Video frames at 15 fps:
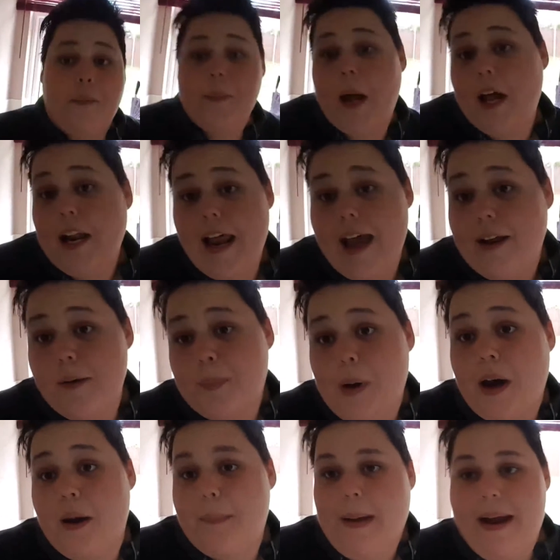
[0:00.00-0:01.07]
I'm not allowed a
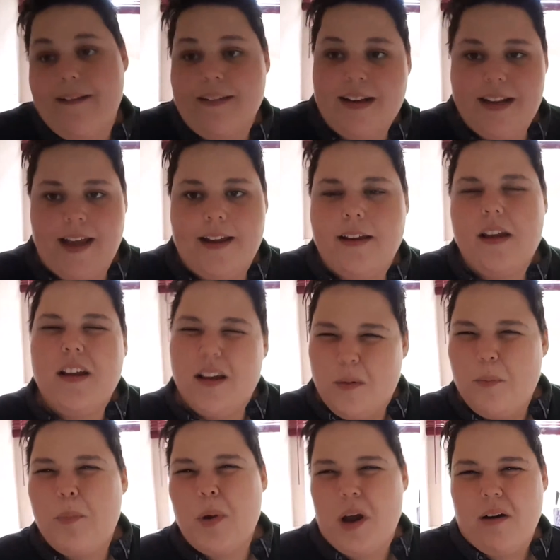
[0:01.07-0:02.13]
pot apparently,
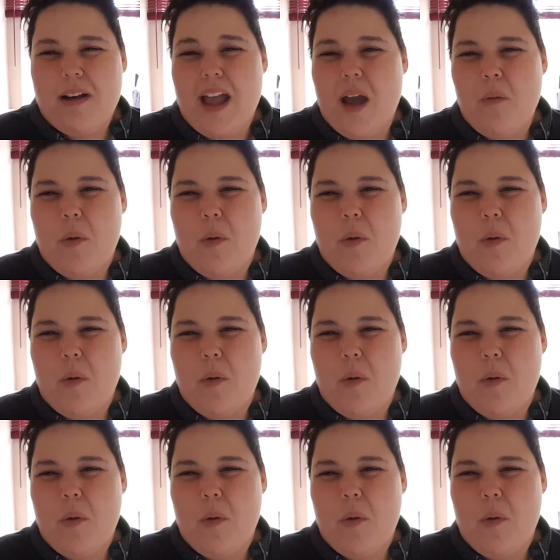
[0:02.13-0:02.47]
but I'll get